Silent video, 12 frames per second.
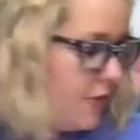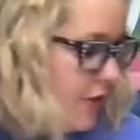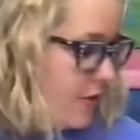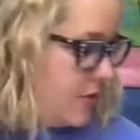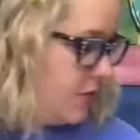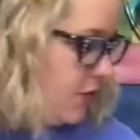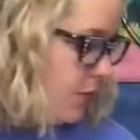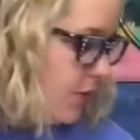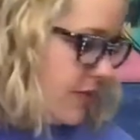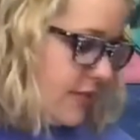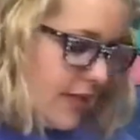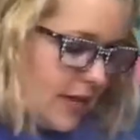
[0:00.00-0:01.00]
for those if you
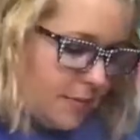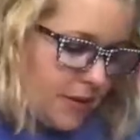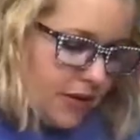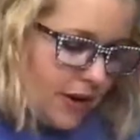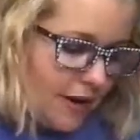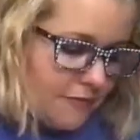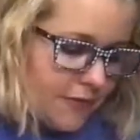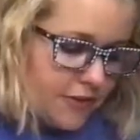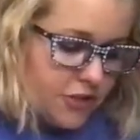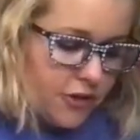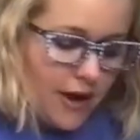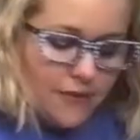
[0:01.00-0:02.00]
want to set up at craft
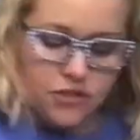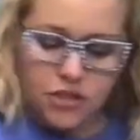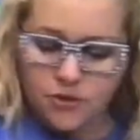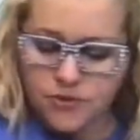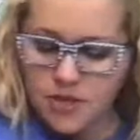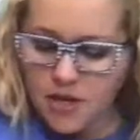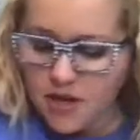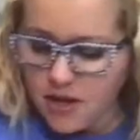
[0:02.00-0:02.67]
craft shows.